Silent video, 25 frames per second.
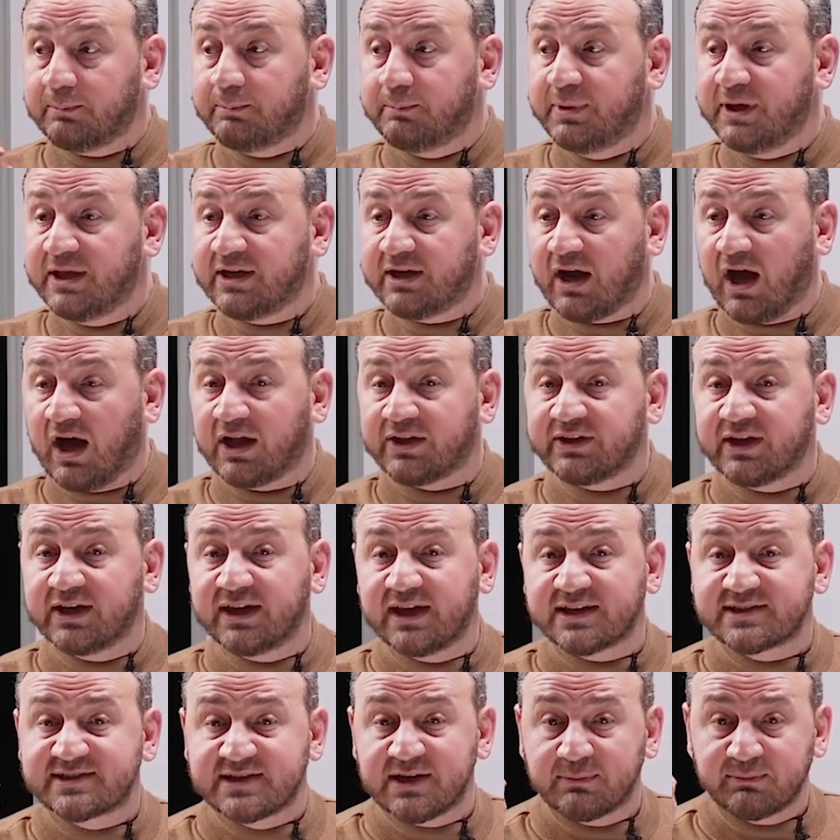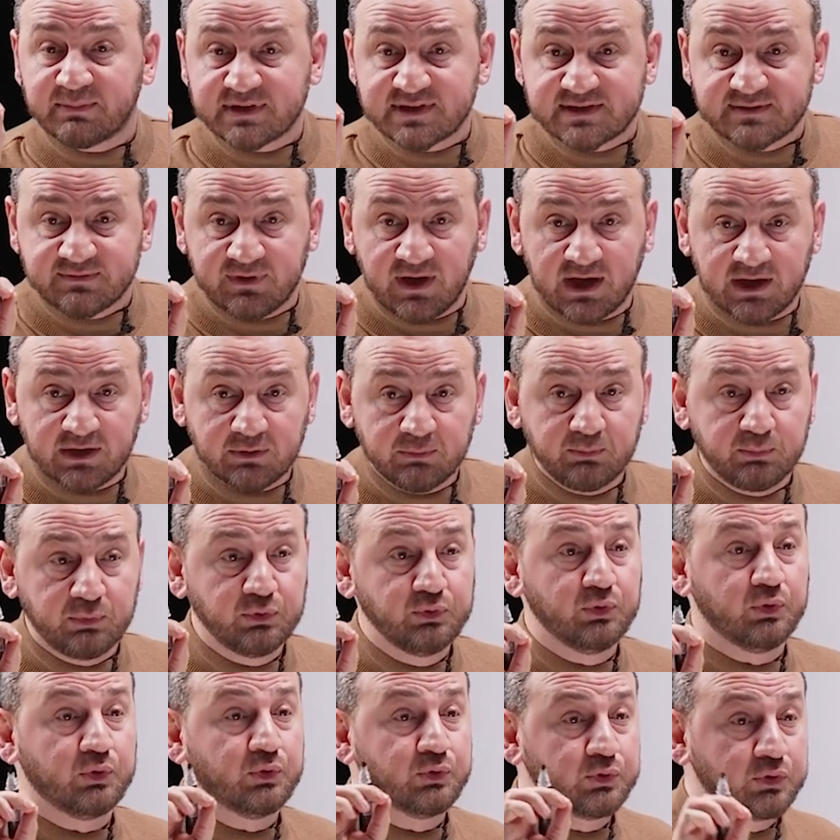we have a main rule
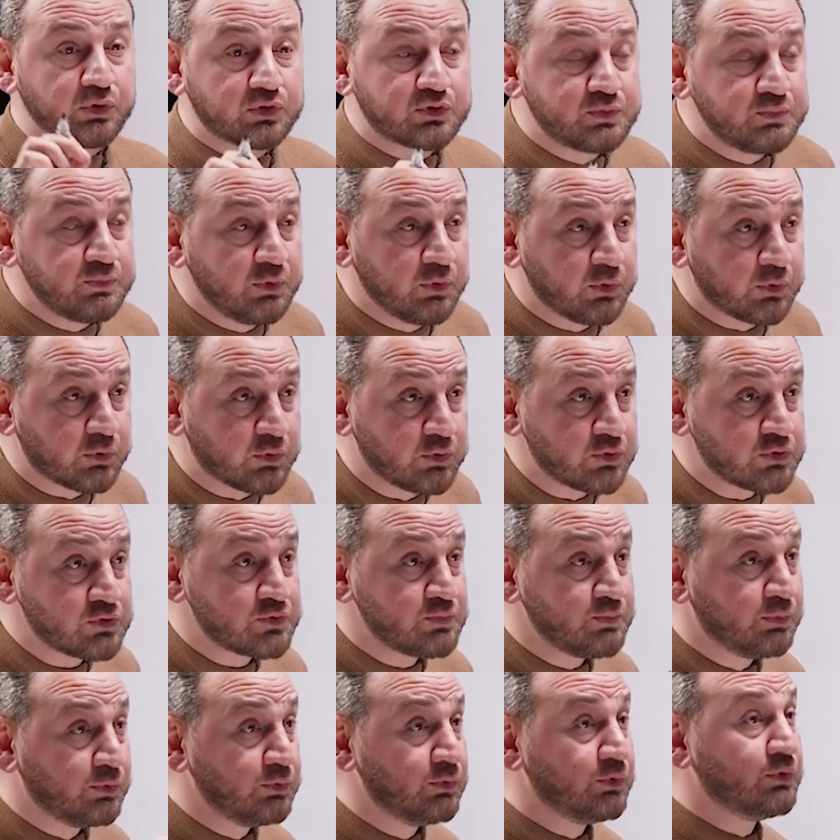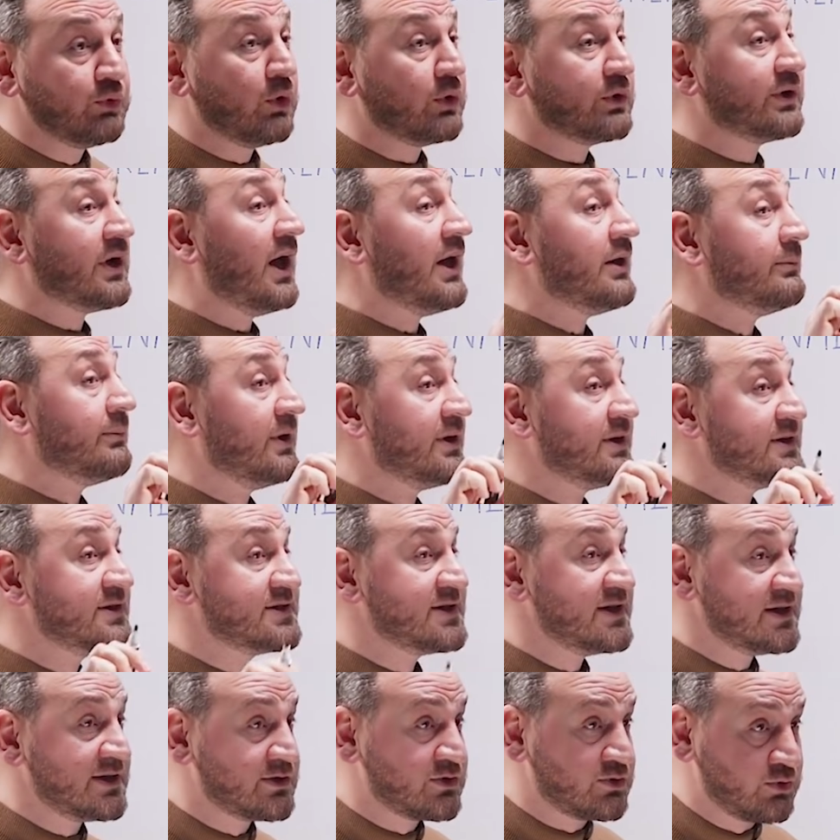and you should never ever forget it. So
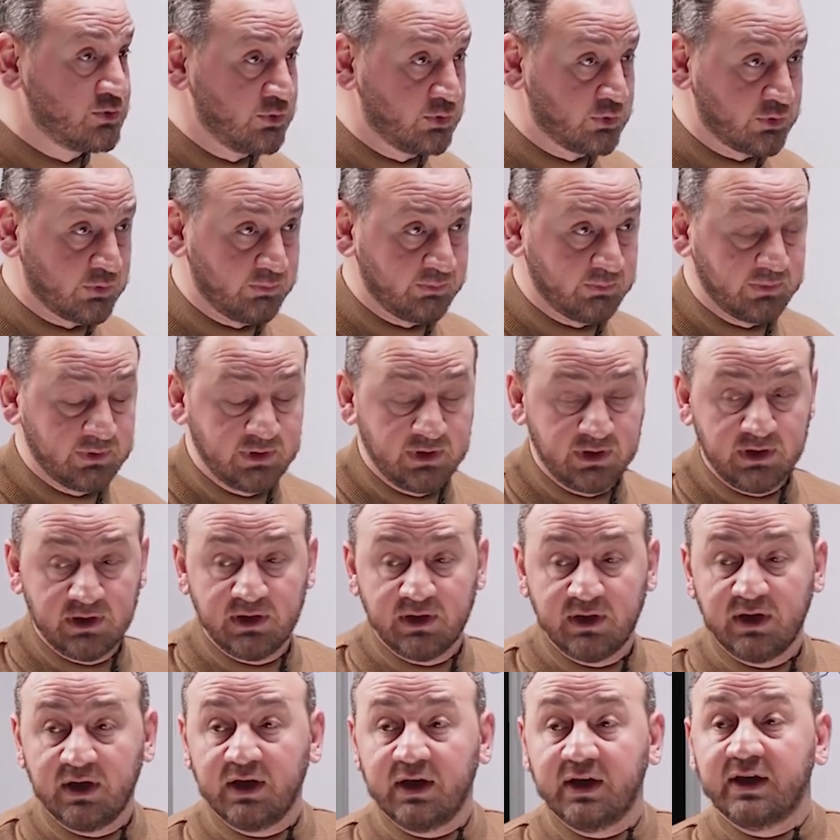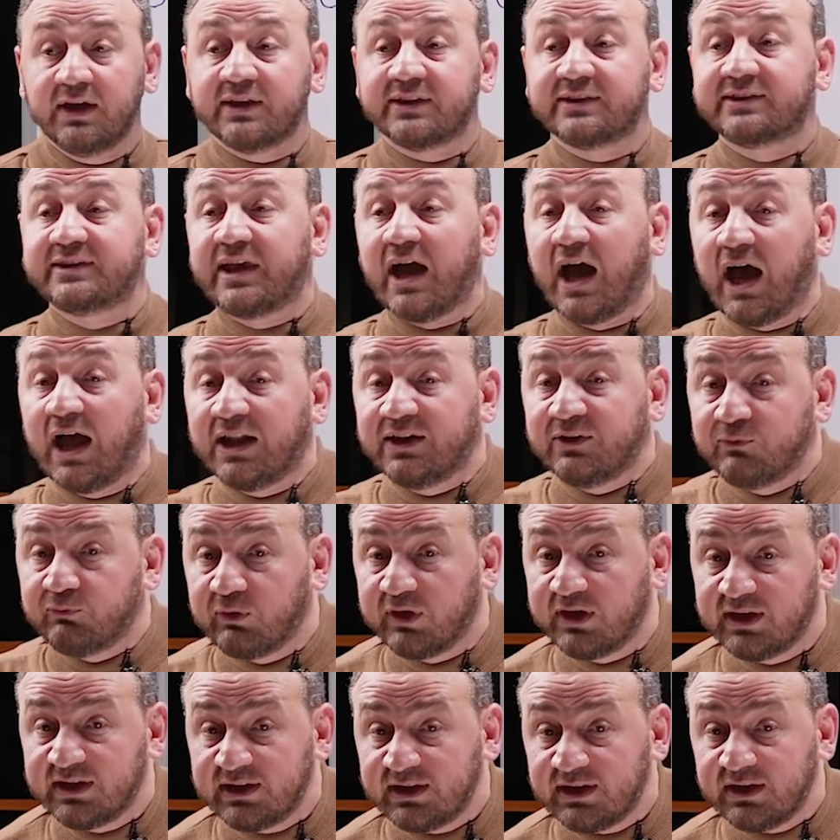write it down.
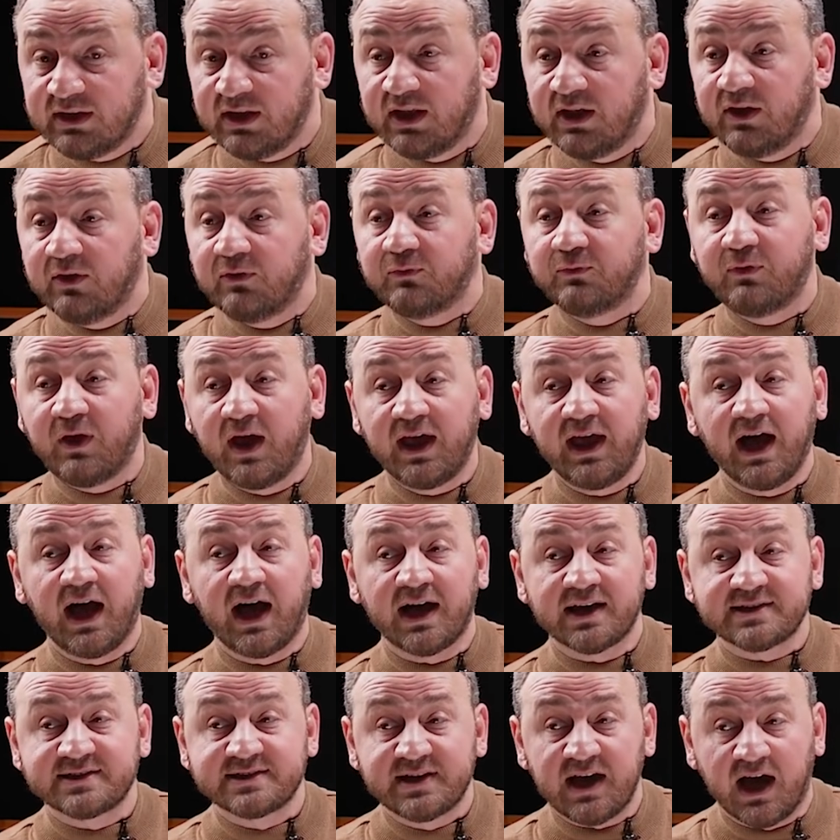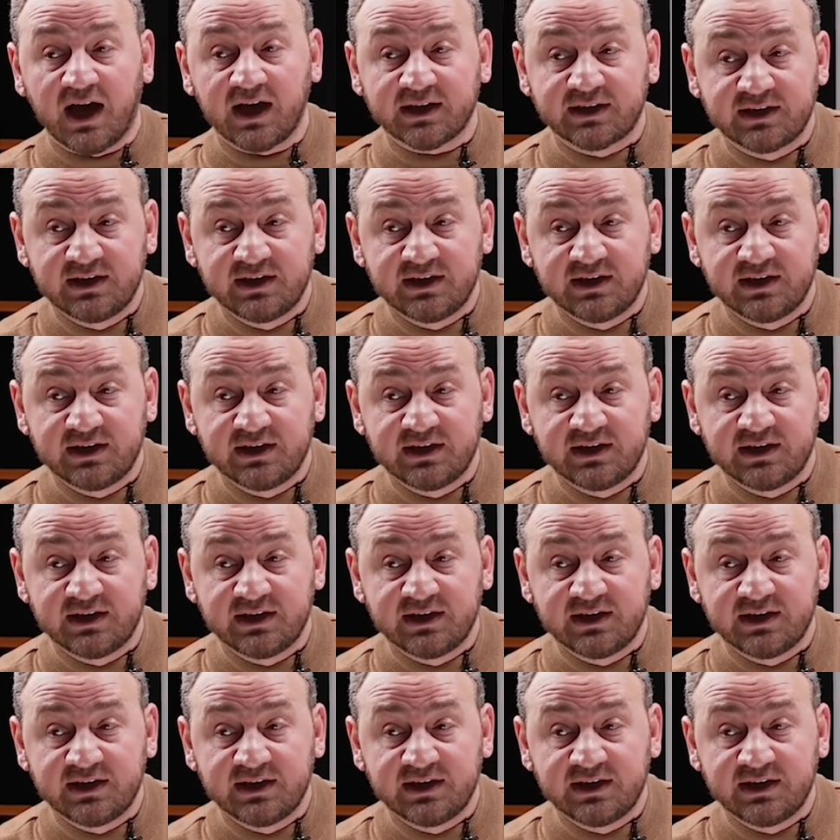After tanween